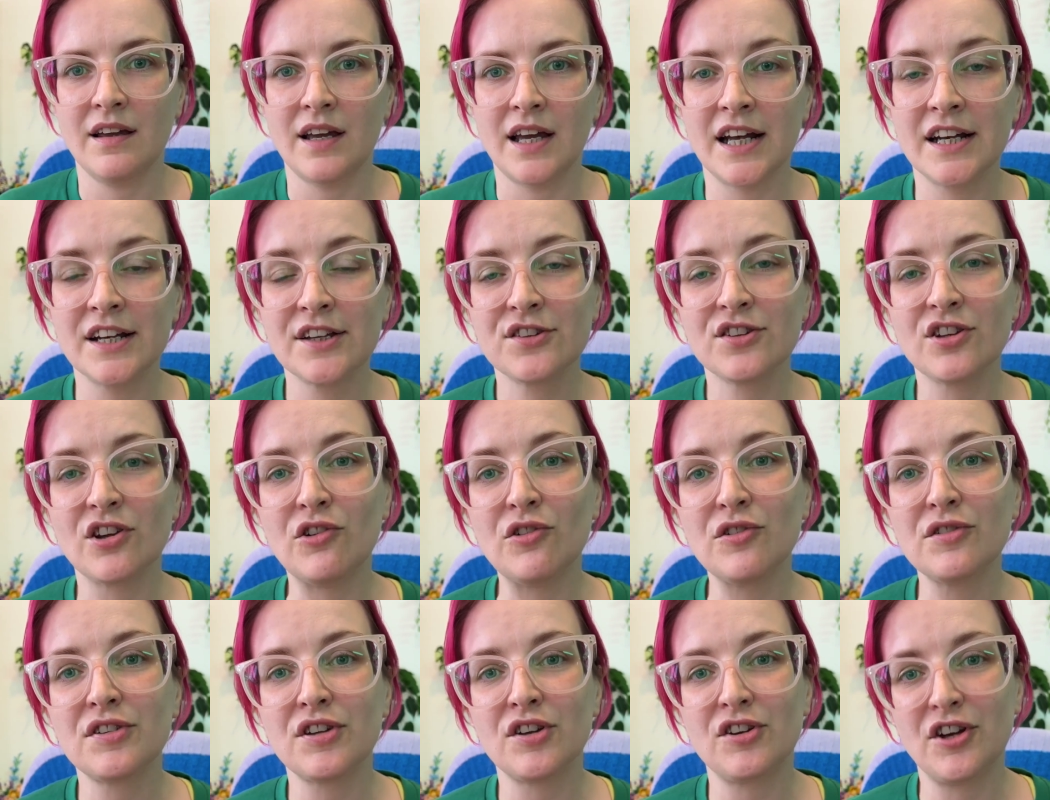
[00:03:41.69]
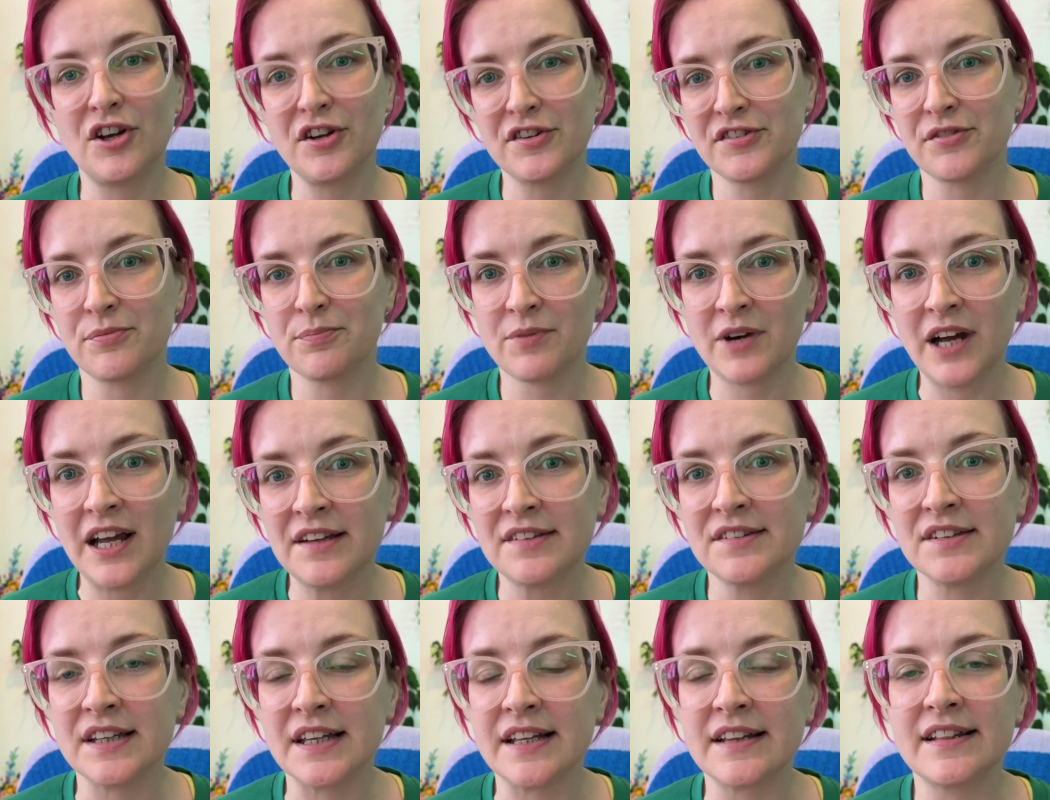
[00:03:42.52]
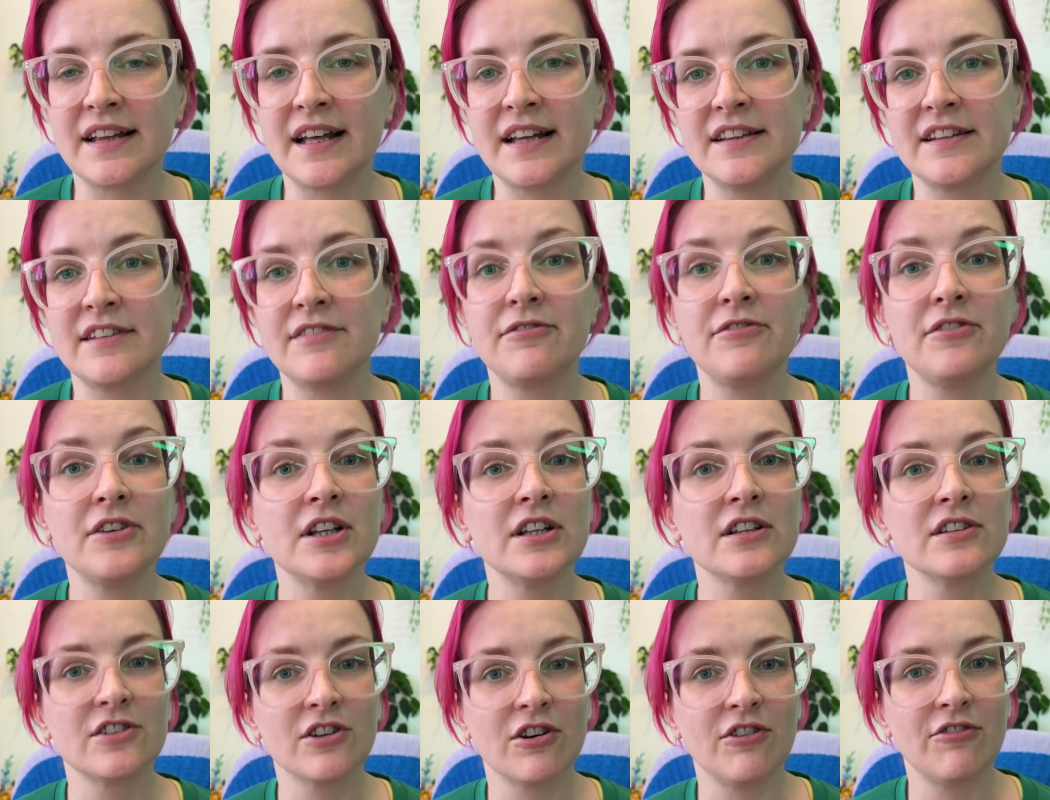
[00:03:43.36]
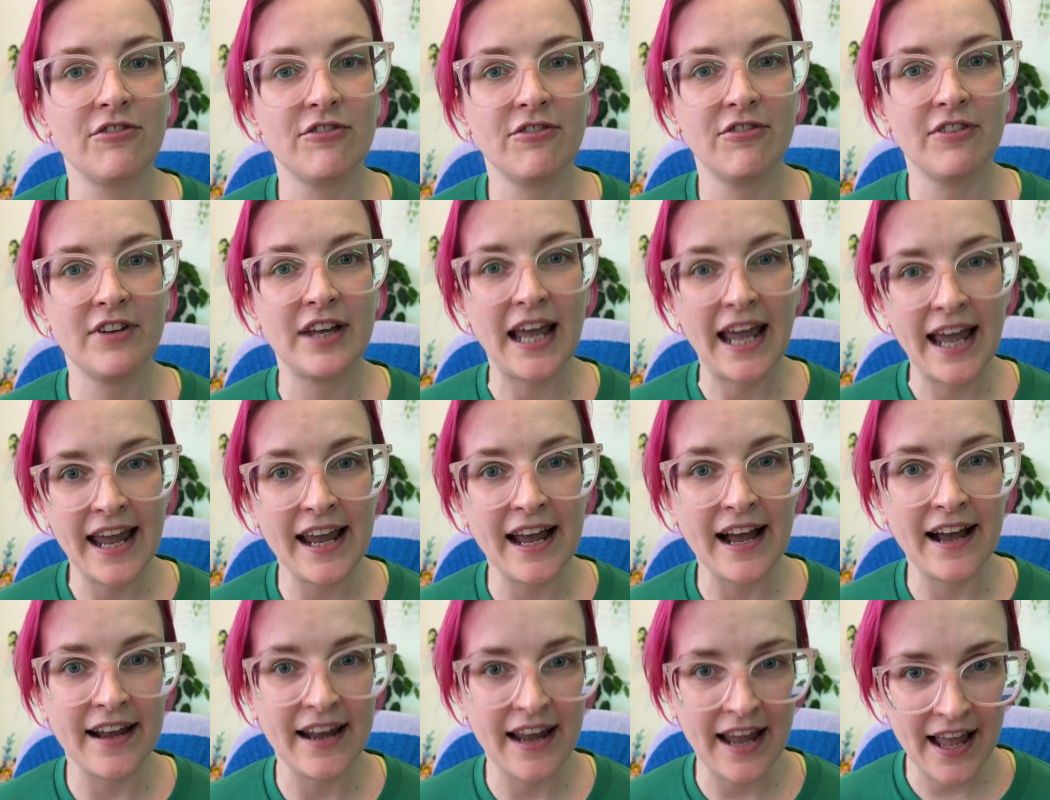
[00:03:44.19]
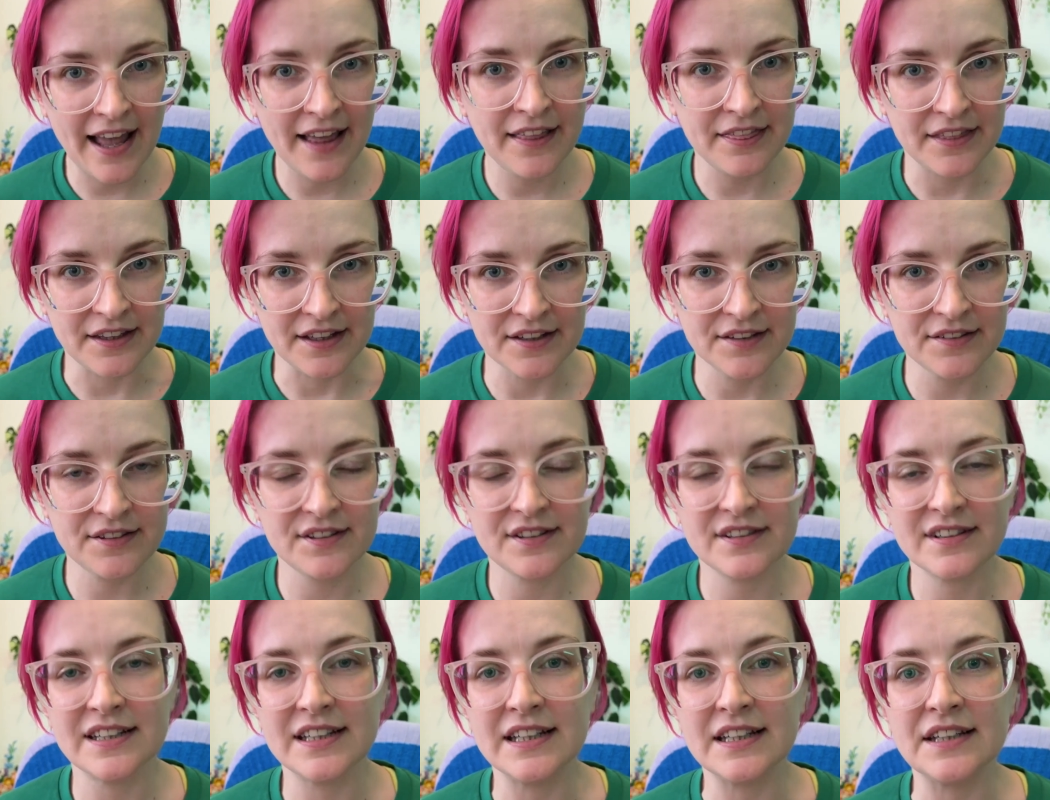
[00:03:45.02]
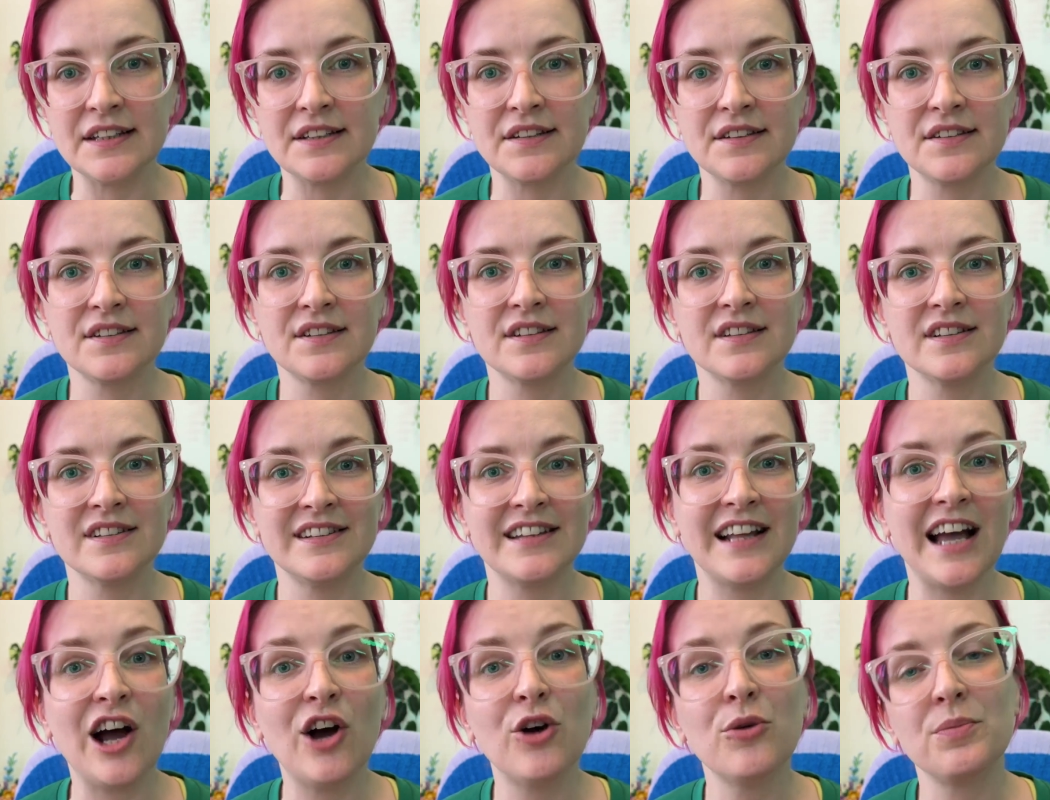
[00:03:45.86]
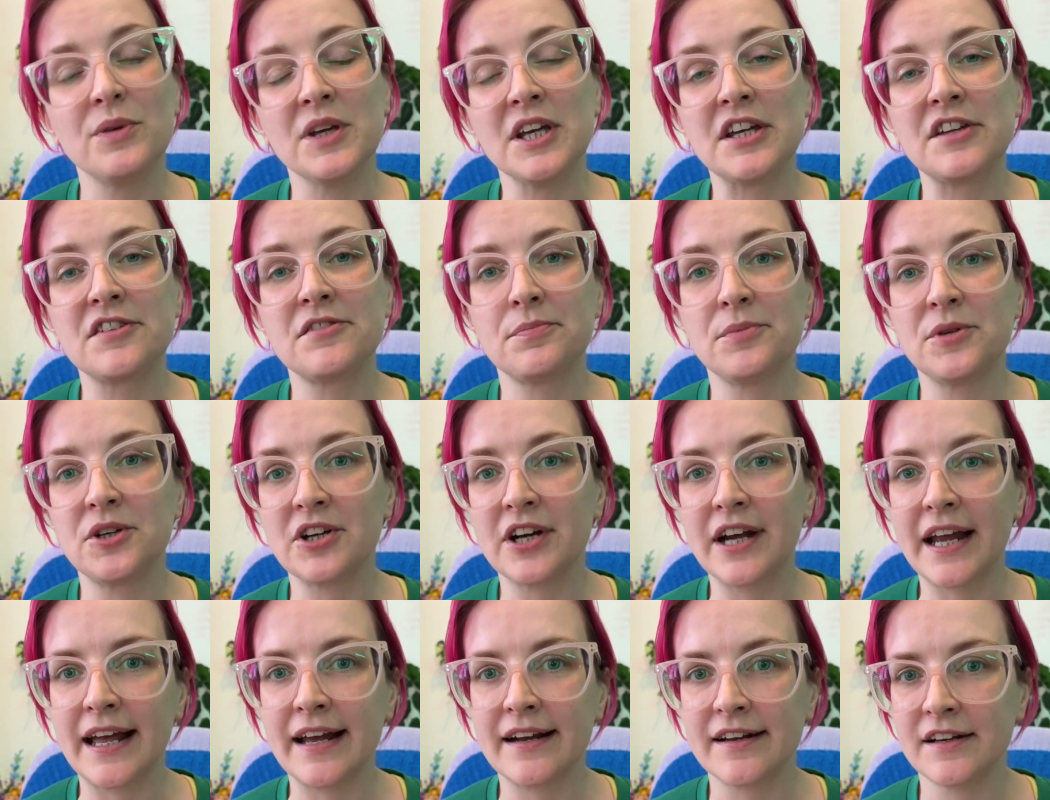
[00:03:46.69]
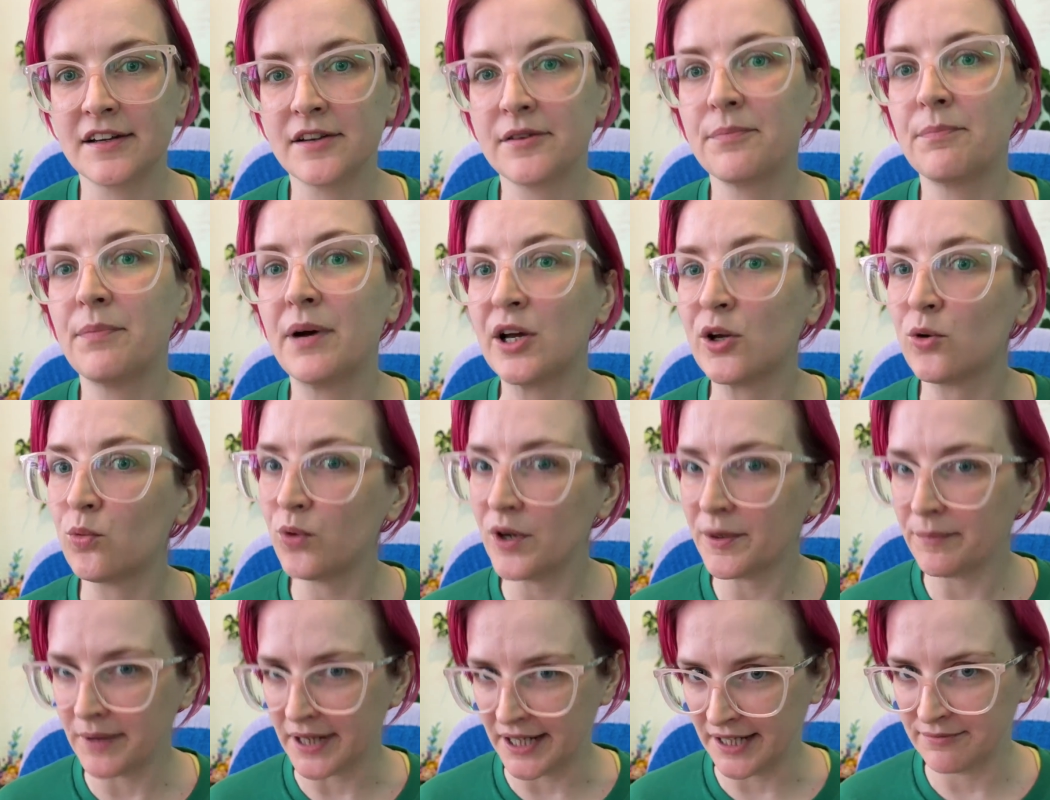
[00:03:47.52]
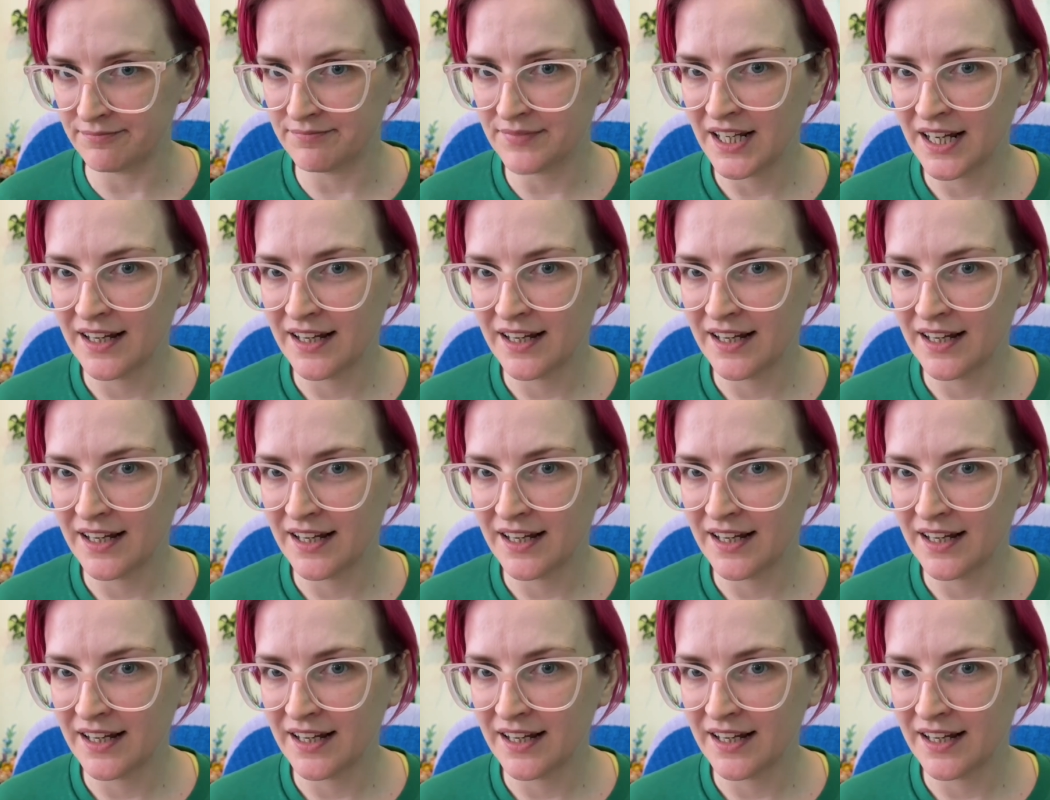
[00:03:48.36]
And it's also not surprising that the field of AI ethics is now being spearheaded by women